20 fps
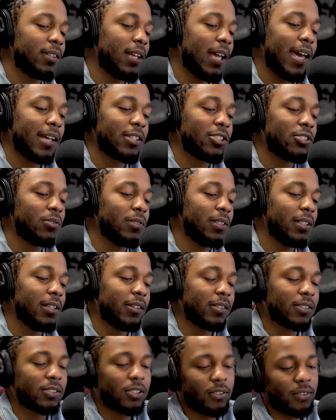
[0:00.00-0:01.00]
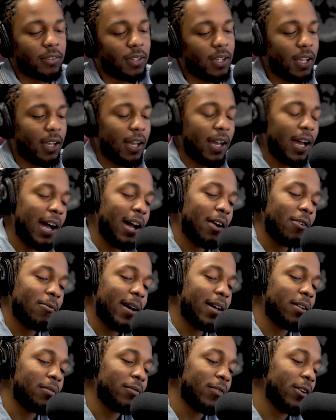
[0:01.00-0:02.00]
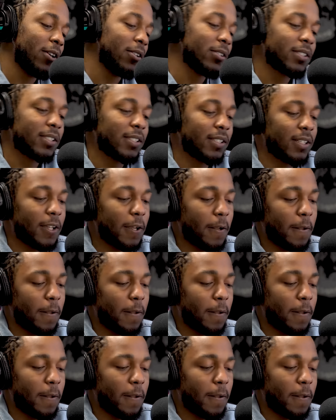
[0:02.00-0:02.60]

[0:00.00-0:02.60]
the actual lyric. So I write a verse